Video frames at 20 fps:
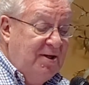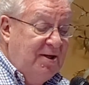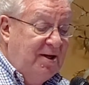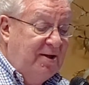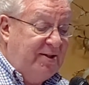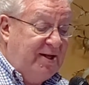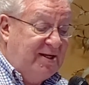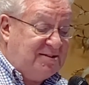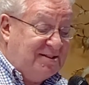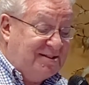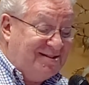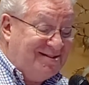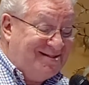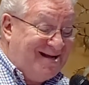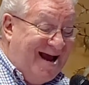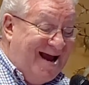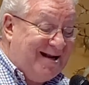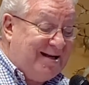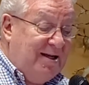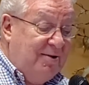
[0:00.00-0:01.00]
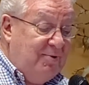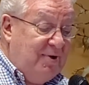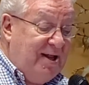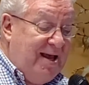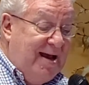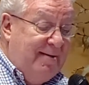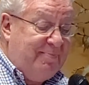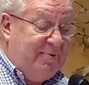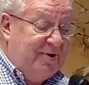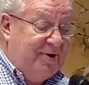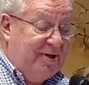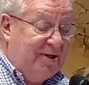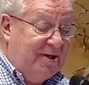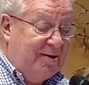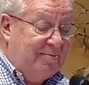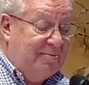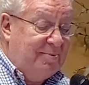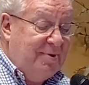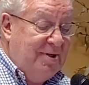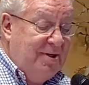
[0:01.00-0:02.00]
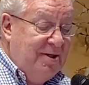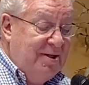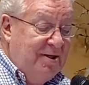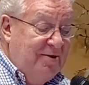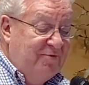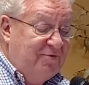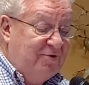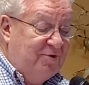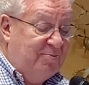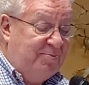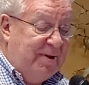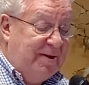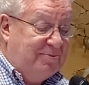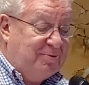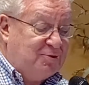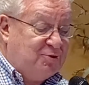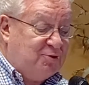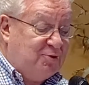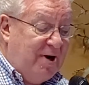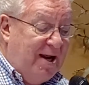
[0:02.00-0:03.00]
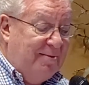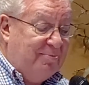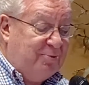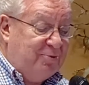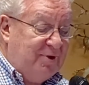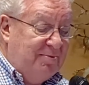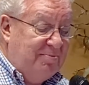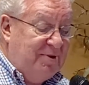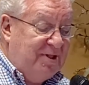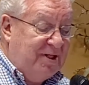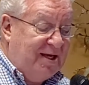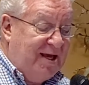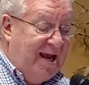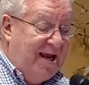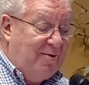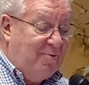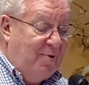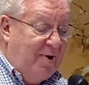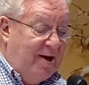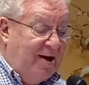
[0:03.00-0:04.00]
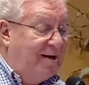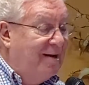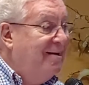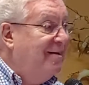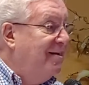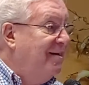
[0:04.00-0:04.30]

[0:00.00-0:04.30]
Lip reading: And that's exactly what happened to him, for the people trampled him in the gateway,